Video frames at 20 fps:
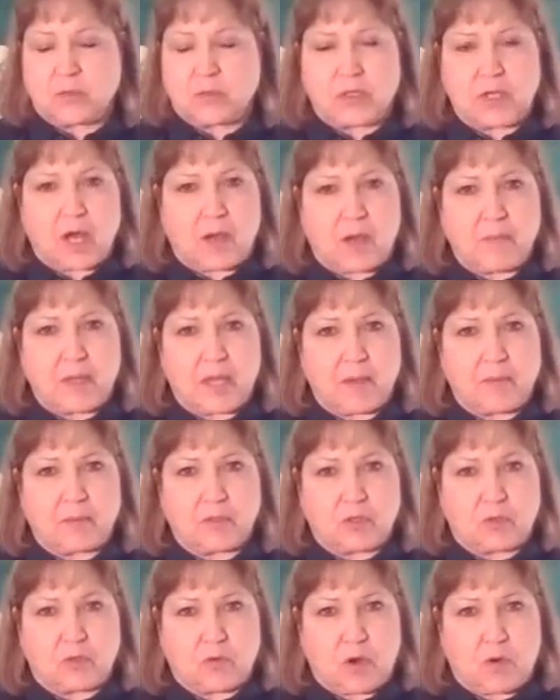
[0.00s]
would not be able
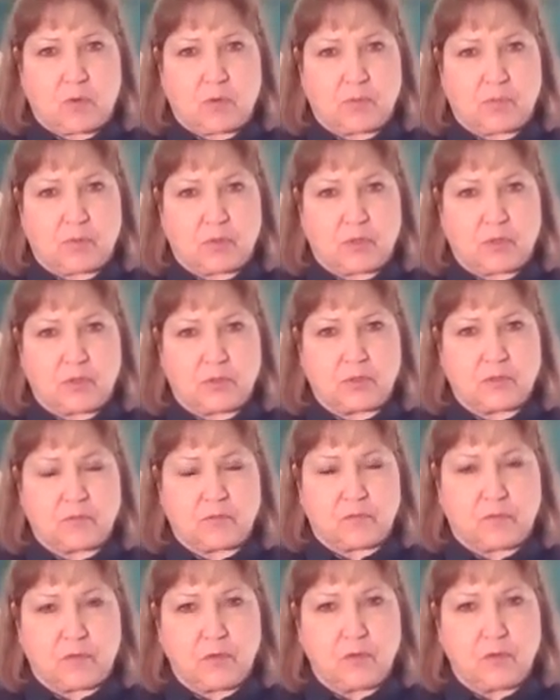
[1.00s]
to grow and produce
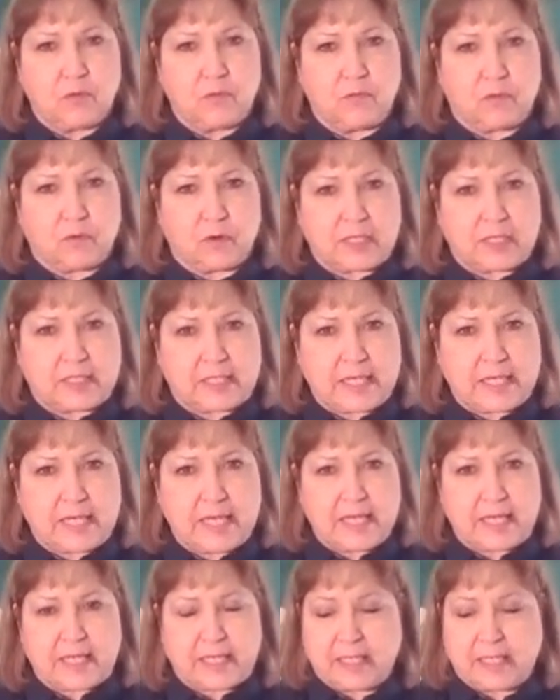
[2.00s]
food for us to
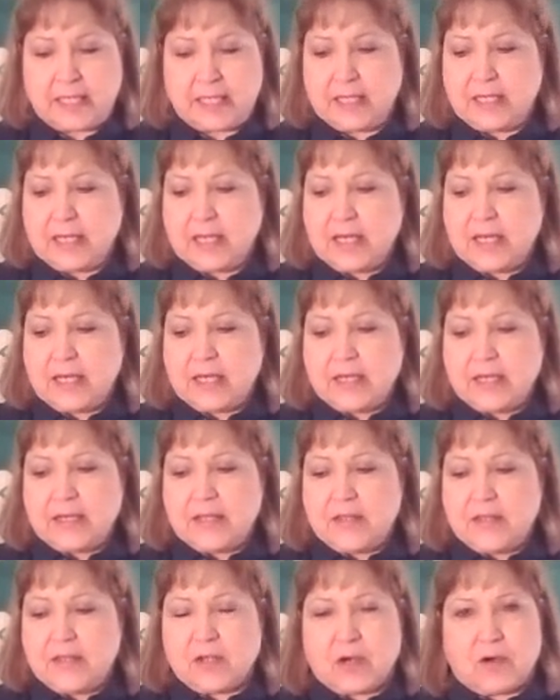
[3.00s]
eat.
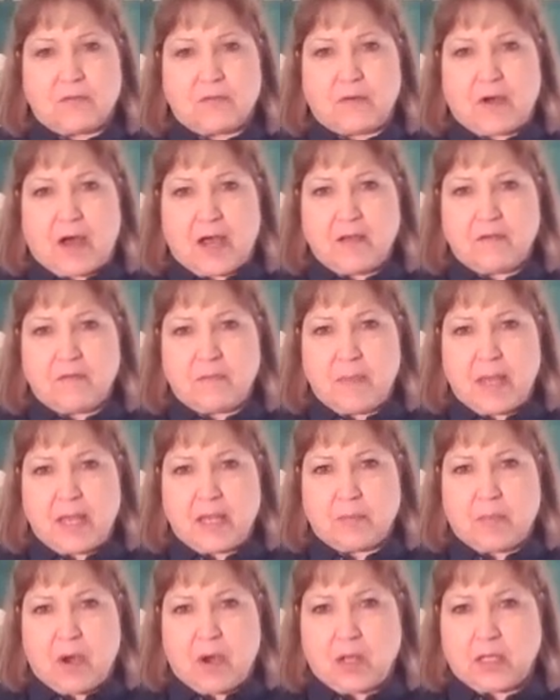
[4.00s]
There are 5
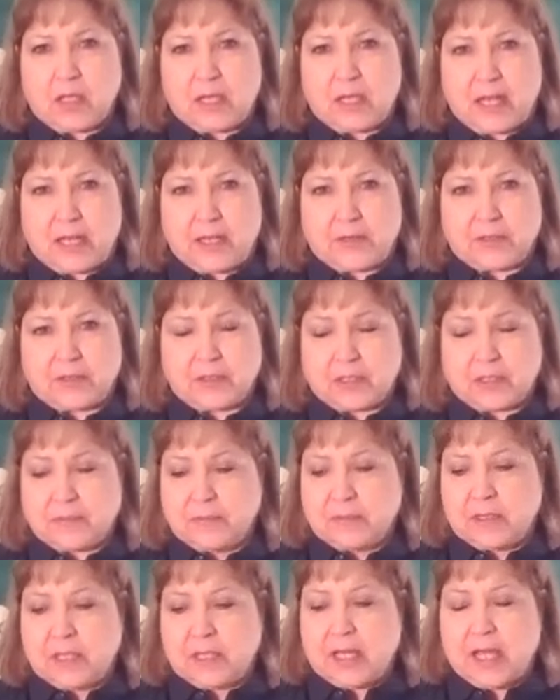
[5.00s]
main pollinators:
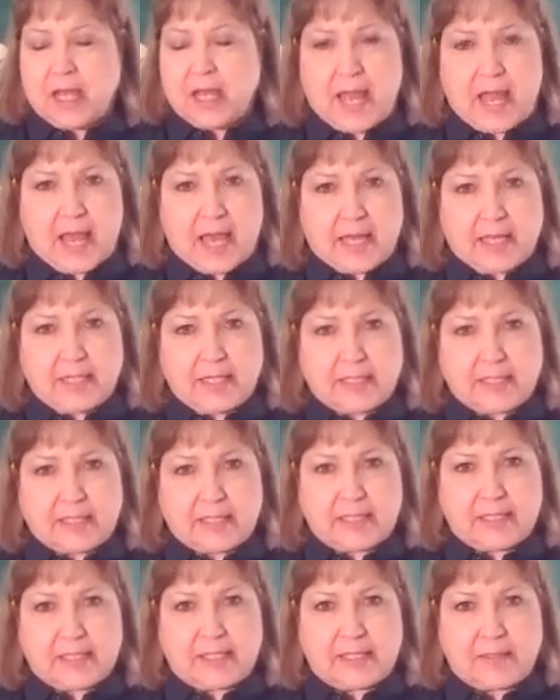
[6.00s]

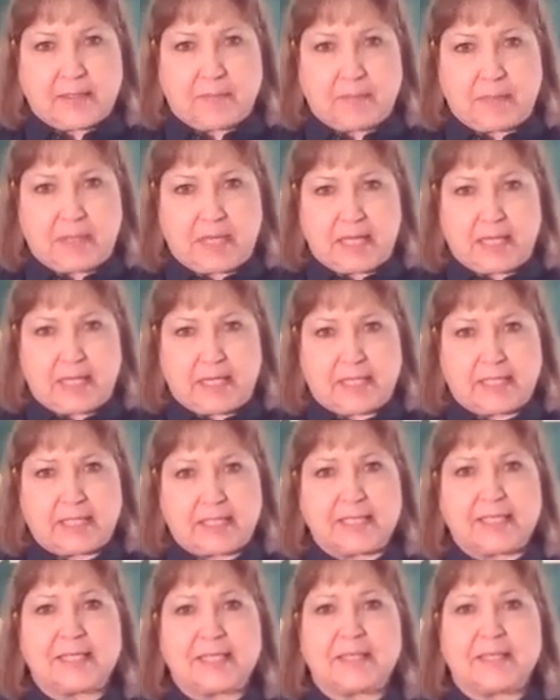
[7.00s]
ants,
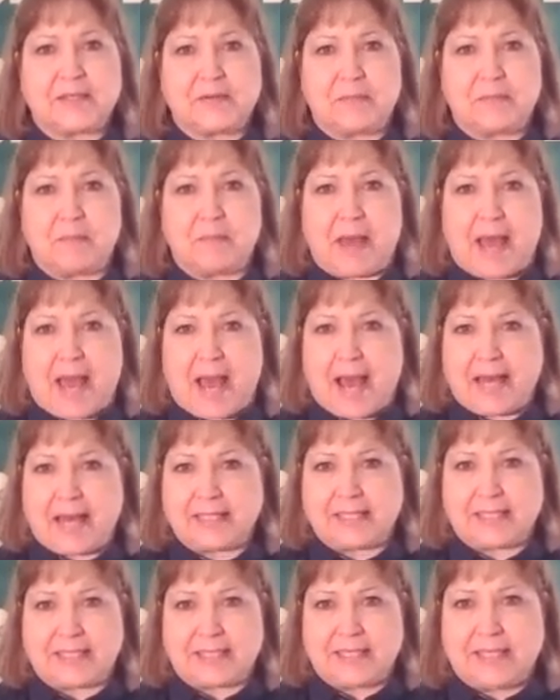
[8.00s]
bees,
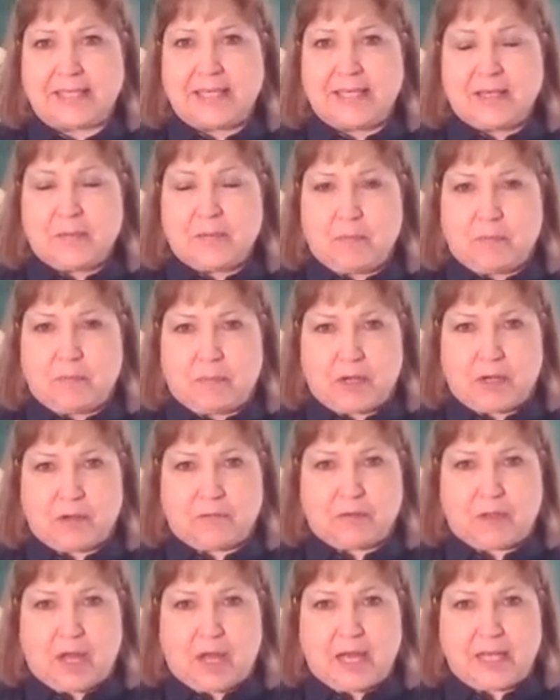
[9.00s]
bats,
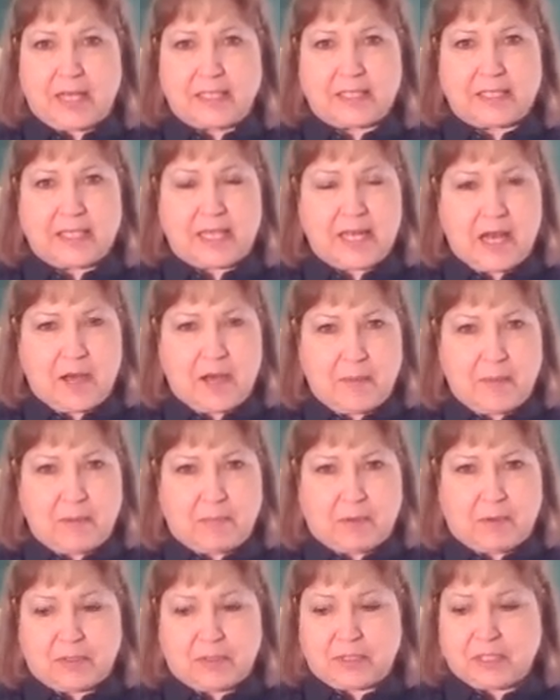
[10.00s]
butterflies, and
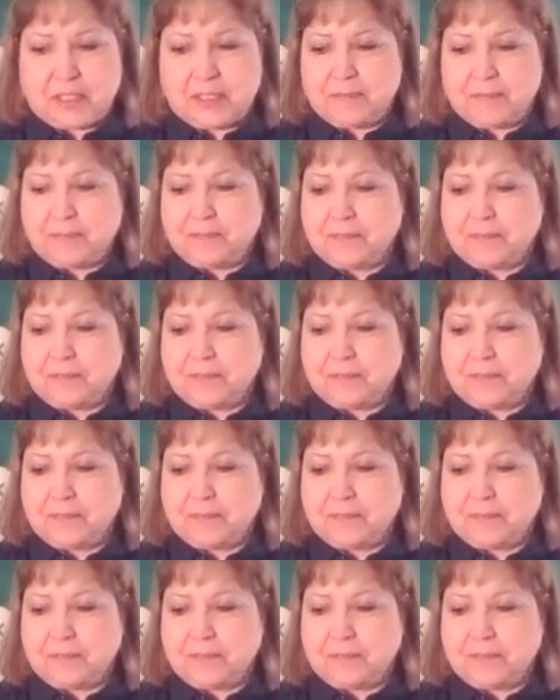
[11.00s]
hummingbirds.